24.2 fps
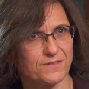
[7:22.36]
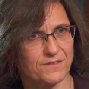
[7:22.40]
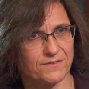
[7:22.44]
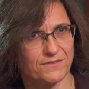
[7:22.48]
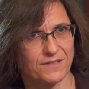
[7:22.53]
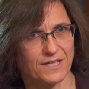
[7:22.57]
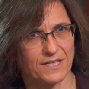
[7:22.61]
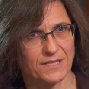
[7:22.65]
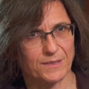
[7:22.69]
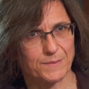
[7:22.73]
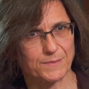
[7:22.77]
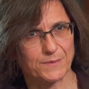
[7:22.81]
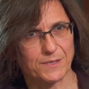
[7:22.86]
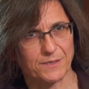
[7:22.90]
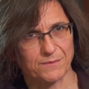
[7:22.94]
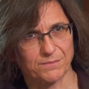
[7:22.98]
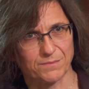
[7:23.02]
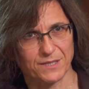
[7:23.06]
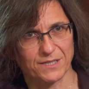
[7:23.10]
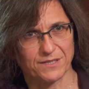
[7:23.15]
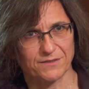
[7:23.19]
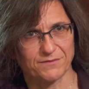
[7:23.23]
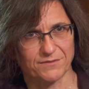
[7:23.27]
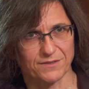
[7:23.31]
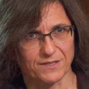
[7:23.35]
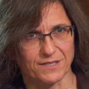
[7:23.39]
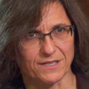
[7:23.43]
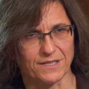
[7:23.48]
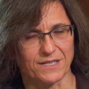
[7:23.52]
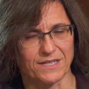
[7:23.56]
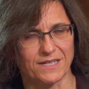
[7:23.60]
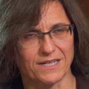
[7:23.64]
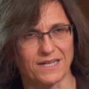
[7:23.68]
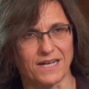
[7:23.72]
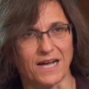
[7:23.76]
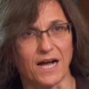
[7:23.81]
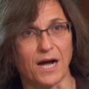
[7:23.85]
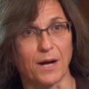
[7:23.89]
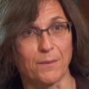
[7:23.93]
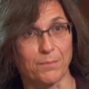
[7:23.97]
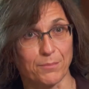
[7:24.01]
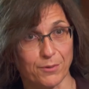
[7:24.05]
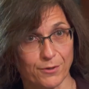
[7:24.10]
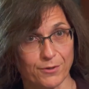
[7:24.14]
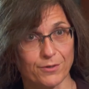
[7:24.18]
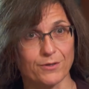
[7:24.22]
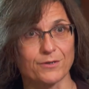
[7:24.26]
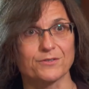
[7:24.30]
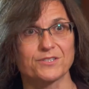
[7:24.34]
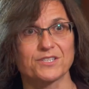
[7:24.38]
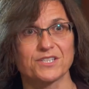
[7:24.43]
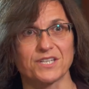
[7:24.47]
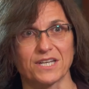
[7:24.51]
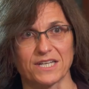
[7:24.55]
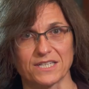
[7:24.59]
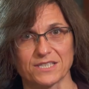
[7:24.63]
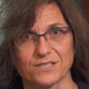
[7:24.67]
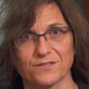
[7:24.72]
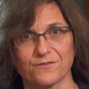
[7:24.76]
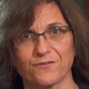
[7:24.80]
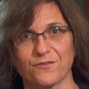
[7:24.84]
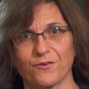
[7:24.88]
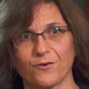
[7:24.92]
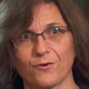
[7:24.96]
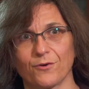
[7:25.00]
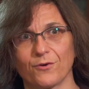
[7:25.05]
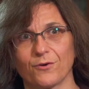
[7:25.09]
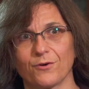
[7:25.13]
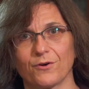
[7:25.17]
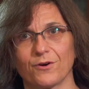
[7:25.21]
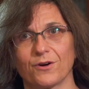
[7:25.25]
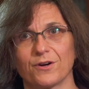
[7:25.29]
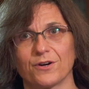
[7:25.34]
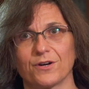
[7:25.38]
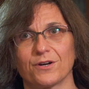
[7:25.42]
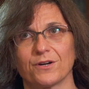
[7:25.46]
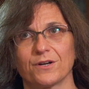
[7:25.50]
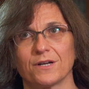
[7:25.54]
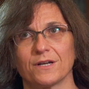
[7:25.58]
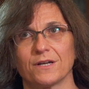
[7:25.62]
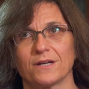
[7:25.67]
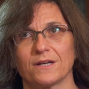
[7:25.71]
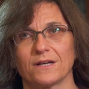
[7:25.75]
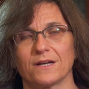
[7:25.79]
developed a bit of a process for